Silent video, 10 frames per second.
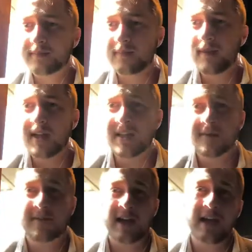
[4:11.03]

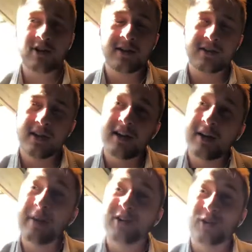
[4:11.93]
Identification, so you need
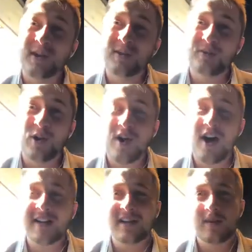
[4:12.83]
to make sure that you've got your
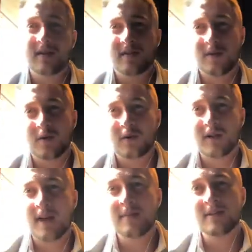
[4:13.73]
ID with you at all
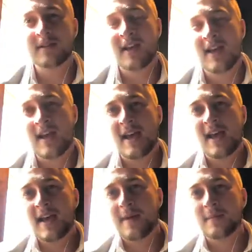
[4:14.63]
times.
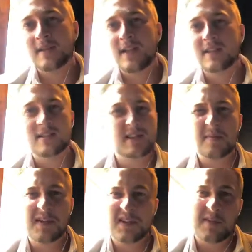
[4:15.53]
So that's
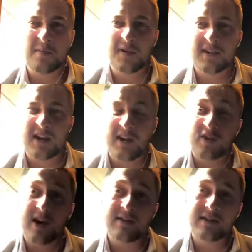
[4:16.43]
something as simple as like a
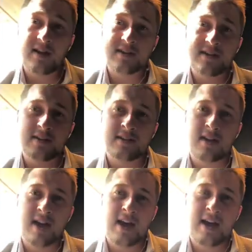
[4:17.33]
driver's license,
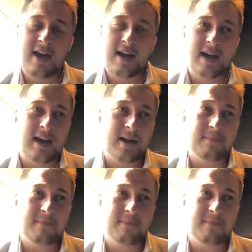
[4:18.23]
or a